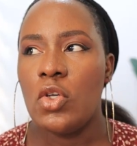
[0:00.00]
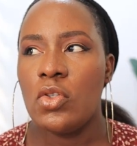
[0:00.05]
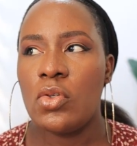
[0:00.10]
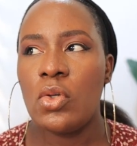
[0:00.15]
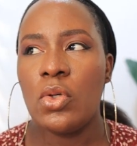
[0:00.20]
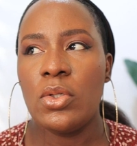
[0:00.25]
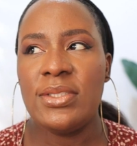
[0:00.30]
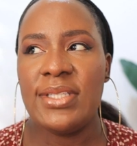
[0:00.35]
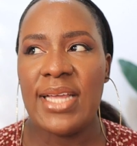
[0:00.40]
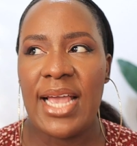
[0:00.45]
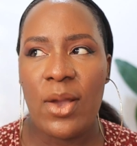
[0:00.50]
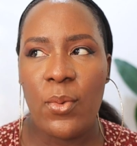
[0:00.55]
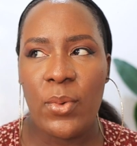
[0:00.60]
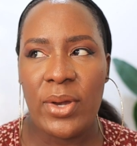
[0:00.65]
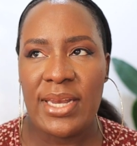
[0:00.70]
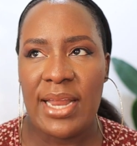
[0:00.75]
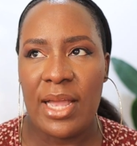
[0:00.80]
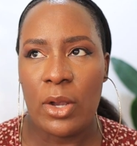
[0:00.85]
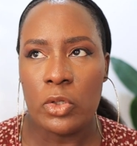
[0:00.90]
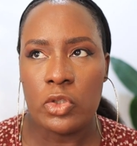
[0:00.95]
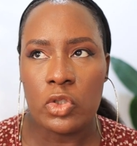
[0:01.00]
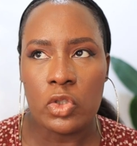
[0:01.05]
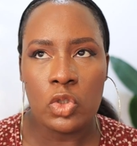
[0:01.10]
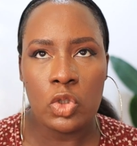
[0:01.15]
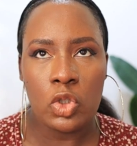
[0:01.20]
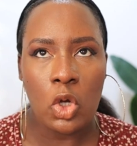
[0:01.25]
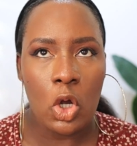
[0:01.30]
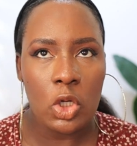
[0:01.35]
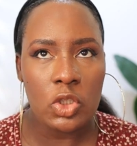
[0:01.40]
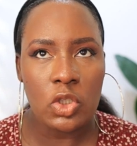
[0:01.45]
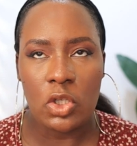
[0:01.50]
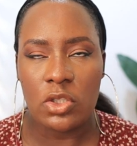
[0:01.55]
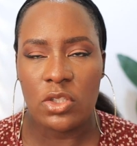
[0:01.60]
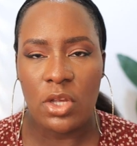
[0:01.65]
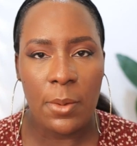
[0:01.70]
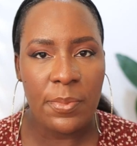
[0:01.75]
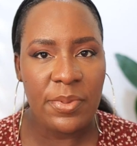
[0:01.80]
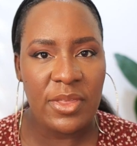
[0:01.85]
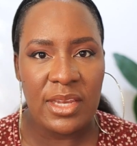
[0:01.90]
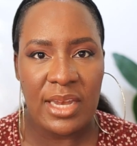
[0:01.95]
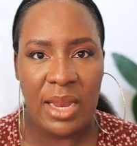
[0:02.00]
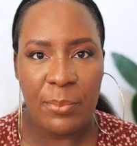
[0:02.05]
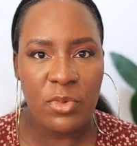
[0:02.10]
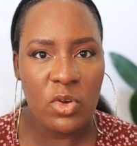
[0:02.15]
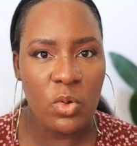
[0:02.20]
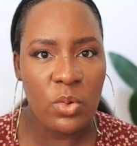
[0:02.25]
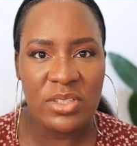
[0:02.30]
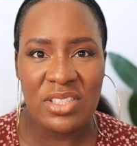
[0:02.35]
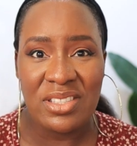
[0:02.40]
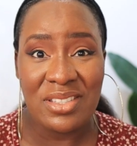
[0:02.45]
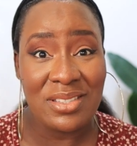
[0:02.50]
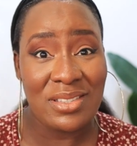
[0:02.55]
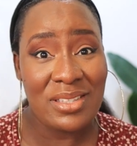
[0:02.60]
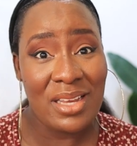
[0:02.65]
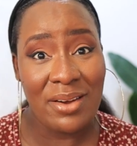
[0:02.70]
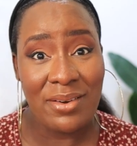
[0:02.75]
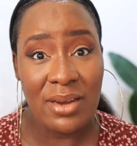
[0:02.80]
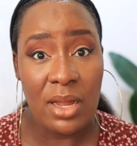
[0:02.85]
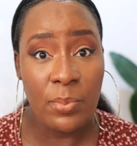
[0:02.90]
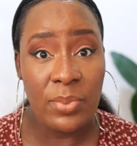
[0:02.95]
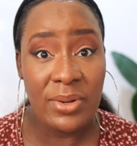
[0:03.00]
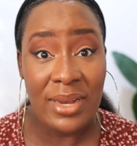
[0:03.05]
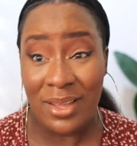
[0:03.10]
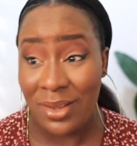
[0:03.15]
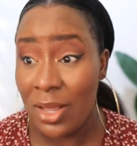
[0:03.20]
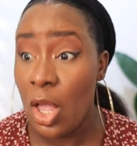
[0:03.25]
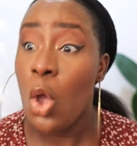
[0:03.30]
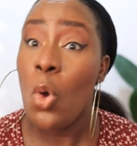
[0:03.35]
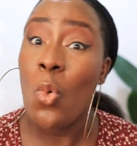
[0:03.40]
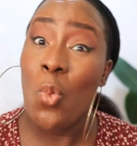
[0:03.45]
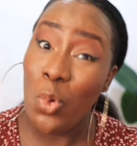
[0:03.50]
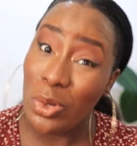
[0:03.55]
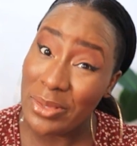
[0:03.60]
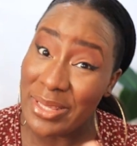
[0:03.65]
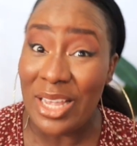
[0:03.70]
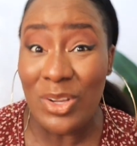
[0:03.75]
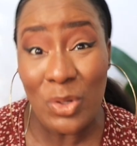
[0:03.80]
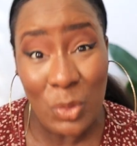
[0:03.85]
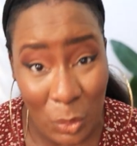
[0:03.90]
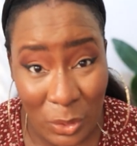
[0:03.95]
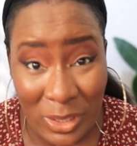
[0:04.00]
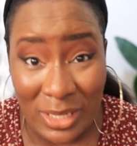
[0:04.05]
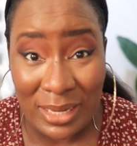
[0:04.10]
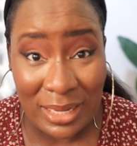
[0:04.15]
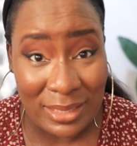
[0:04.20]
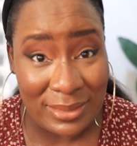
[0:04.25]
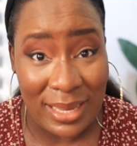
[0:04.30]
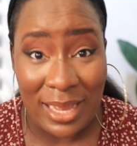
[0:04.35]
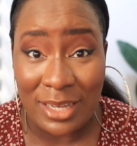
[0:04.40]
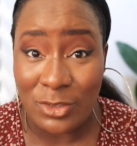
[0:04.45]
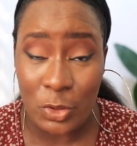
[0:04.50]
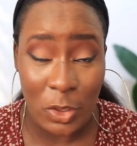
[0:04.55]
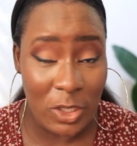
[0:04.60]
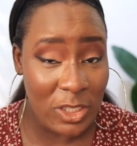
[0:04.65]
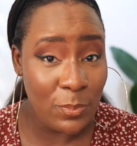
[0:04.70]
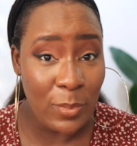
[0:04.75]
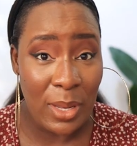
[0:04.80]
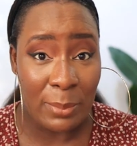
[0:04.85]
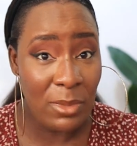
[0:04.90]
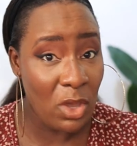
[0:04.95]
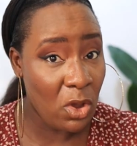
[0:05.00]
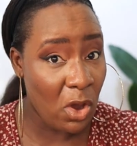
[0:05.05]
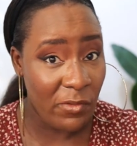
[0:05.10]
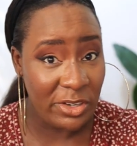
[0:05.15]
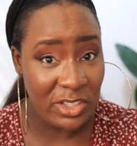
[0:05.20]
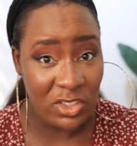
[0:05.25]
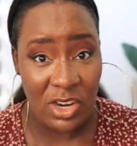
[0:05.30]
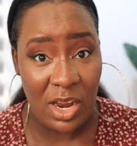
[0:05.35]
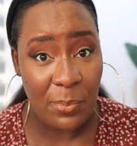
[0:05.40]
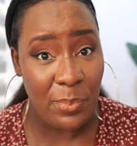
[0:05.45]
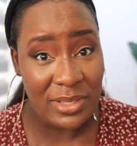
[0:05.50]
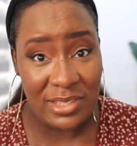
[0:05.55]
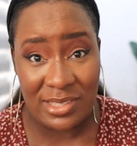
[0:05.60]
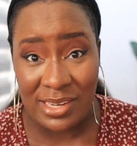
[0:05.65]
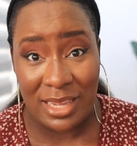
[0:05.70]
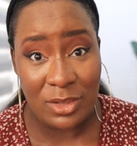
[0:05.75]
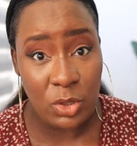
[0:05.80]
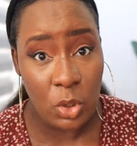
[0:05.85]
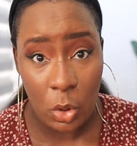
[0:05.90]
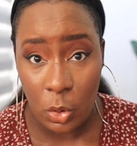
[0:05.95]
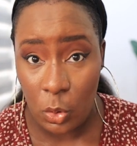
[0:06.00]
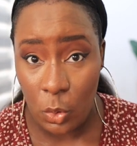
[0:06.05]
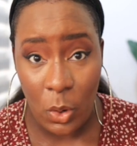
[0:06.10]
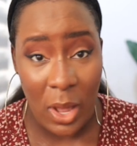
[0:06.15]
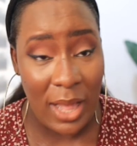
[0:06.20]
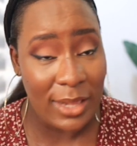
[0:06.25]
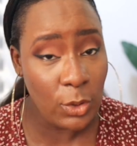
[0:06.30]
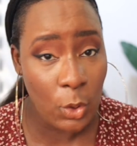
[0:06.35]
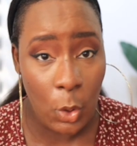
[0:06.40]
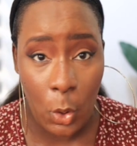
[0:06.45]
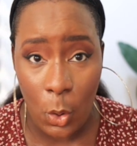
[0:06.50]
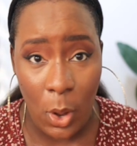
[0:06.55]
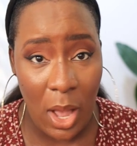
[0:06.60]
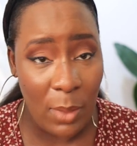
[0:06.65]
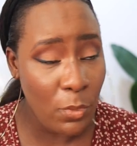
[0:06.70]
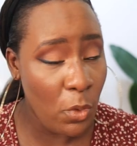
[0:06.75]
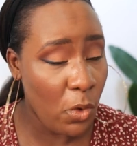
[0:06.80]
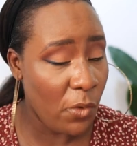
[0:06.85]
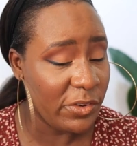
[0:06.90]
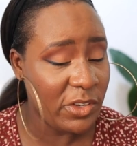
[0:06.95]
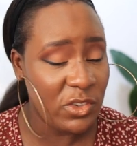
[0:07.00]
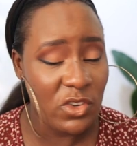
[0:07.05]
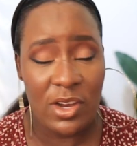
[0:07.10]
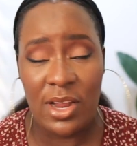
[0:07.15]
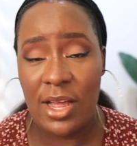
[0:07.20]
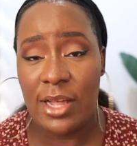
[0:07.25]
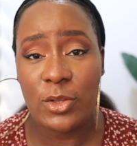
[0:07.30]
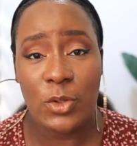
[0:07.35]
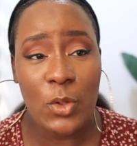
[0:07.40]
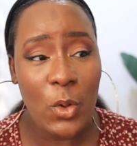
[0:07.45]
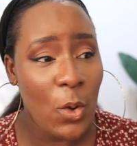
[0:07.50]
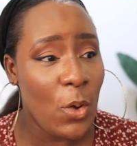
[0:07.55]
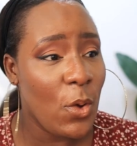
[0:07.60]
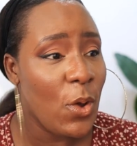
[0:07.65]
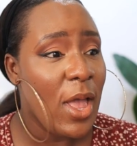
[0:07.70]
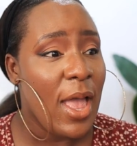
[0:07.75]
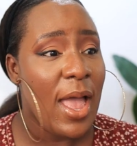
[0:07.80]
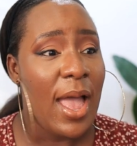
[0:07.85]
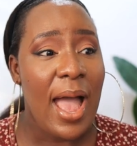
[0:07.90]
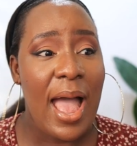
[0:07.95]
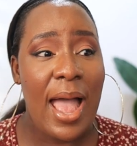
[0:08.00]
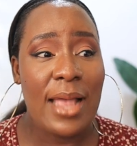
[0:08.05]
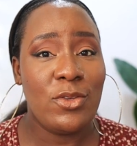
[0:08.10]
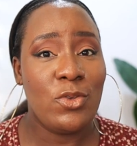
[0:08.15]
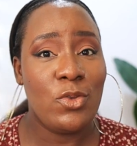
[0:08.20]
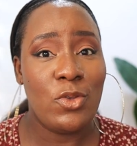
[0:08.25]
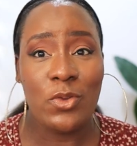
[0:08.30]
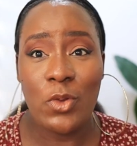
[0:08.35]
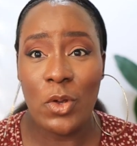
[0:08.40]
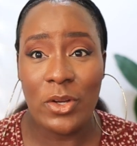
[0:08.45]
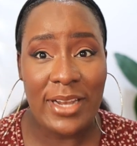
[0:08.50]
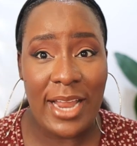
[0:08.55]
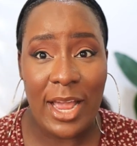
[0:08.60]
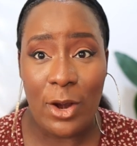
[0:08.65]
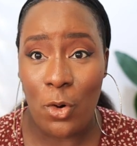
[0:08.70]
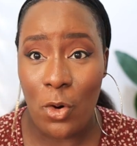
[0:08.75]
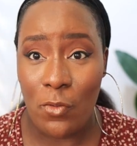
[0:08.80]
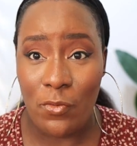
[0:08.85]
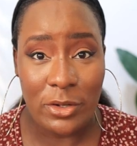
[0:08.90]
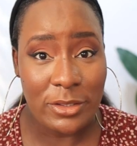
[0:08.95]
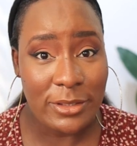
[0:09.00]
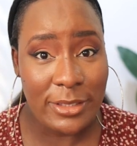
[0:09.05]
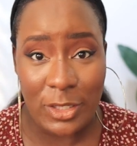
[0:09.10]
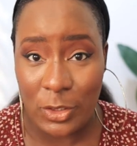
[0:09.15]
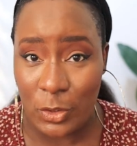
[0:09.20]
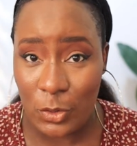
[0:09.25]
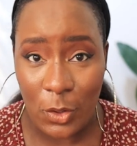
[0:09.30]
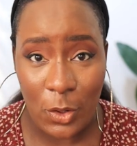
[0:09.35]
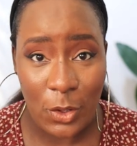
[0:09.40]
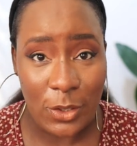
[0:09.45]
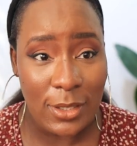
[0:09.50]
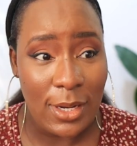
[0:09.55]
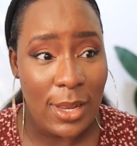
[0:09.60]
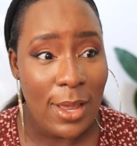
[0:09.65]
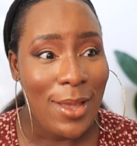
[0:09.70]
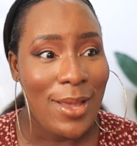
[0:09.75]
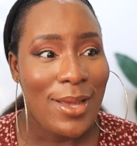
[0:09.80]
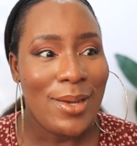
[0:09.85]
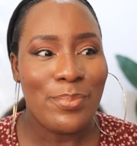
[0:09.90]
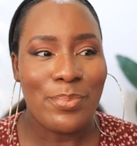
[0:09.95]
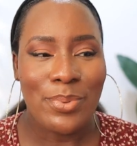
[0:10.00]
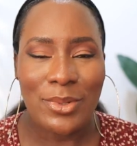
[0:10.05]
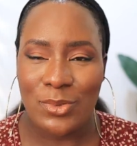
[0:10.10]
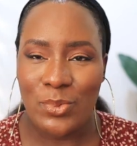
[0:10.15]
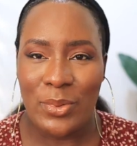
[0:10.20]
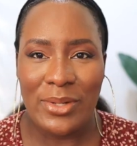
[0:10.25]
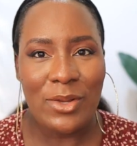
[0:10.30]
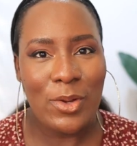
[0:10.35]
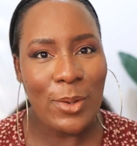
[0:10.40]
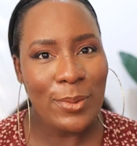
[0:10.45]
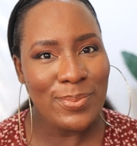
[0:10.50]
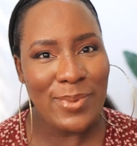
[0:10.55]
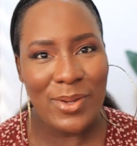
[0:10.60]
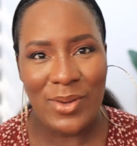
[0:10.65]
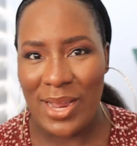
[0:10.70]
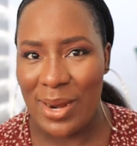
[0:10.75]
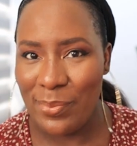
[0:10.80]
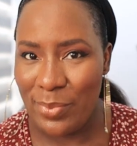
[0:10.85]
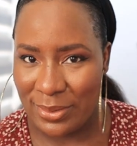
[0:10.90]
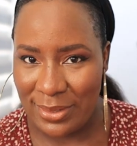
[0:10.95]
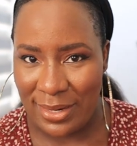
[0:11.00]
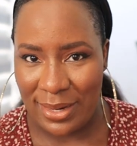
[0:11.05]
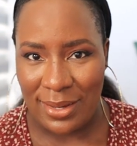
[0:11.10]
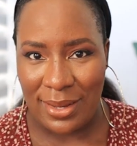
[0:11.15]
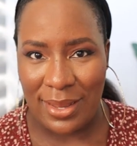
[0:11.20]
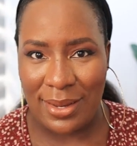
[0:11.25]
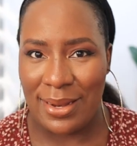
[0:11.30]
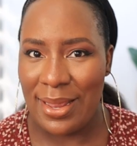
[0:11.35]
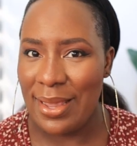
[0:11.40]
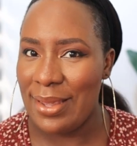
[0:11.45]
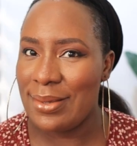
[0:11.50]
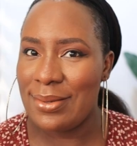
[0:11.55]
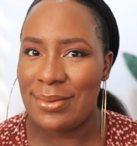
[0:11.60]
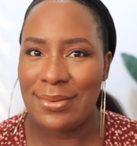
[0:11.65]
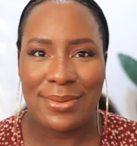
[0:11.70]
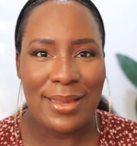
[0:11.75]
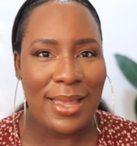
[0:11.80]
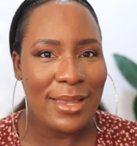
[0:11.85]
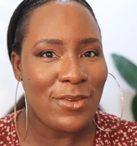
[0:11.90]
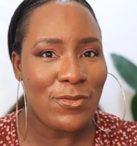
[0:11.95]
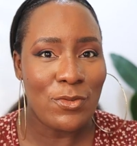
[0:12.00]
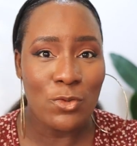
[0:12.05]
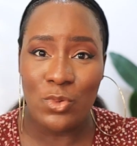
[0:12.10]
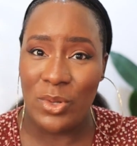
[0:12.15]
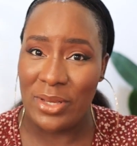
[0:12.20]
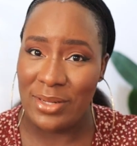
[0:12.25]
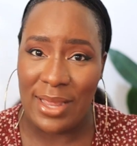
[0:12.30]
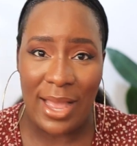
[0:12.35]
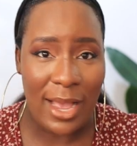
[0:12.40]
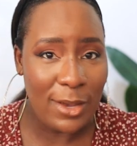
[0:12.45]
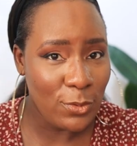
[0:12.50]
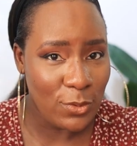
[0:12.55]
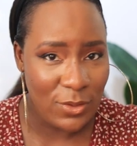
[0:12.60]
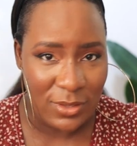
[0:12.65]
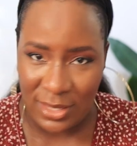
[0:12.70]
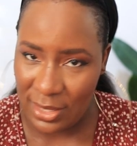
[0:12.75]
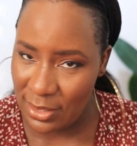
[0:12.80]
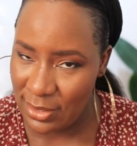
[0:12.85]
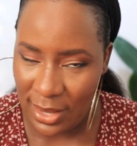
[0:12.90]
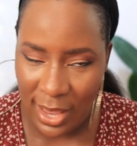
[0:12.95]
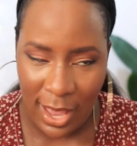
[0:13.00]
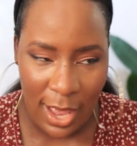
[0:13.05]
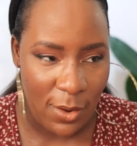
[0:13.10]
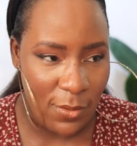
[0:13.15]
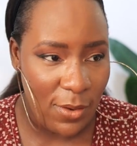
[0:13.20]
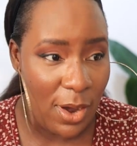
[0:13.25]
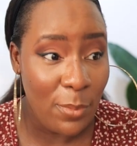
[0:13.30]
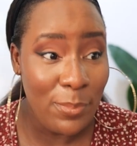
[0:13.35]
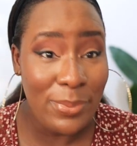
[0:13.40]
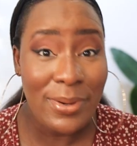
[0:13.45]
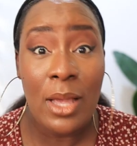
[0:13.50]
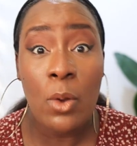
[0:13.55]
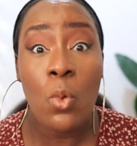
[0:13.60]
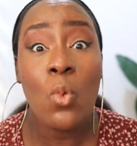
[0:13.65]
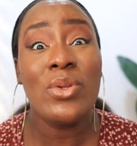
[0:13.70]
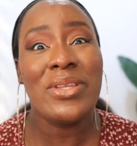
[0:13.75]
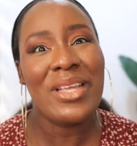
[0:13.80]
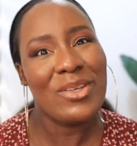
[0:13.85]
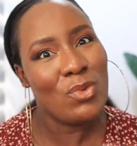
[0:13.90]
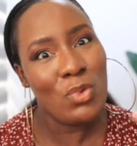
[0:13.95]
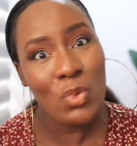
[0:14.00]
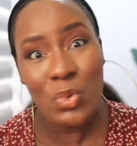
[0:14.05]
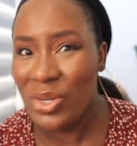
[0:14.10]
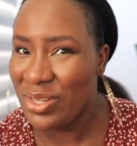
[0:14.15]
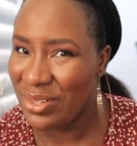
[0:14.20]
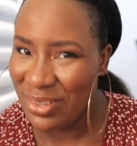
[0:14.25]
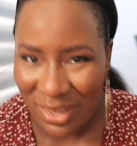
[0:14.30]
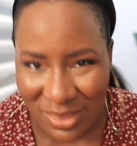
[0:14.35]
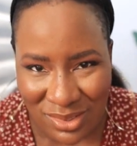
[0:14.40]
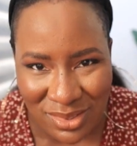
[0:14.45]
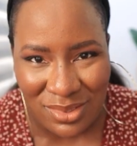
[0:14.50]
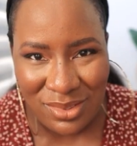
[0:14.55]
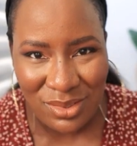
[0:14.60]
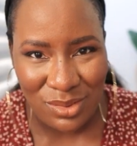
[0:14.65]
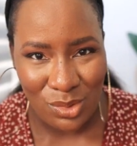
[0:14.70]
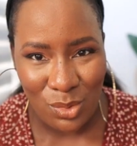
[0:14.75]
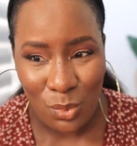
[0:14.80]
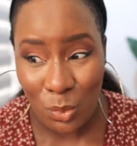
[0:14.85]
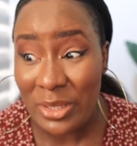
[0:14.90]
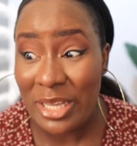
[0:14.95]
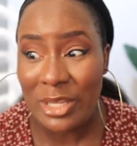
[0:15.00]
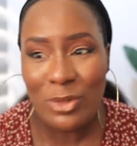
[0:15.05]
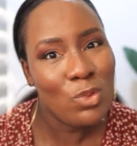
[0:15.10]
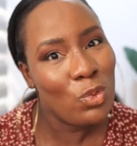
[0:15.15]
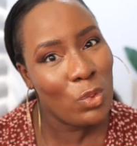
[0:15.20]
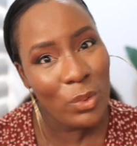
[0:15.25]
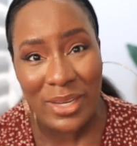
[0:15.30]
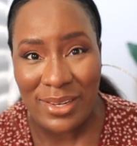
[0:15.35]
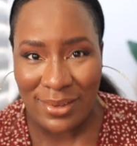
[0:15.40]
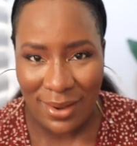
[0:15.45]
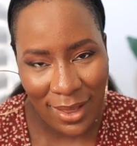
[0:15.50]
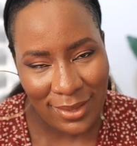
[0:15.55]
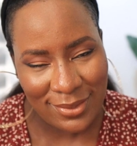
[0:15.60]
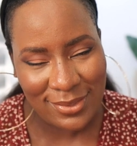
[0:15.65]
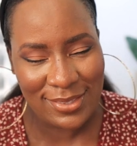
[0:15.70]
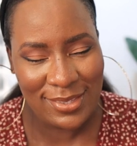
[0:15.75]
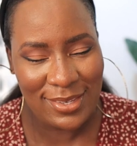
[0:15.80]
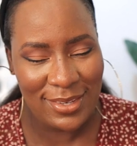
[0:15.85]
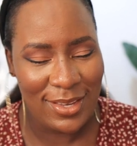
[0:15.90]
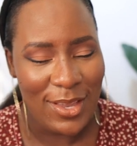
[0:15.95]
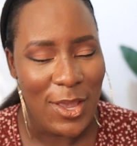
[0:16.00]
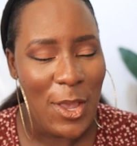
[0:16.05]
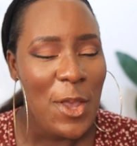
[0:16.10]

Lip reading: So then when I go to church or something and somebody is staring, I'll be like, what are you looking at? And trust me, I'm not a confrontational person at all. I'm not confrontational at all. I don't like confrontation. But when it comes to my younger brother, like if you do anyhow, you see anyhow, I'll be like, what are you looking at? What are you looking at?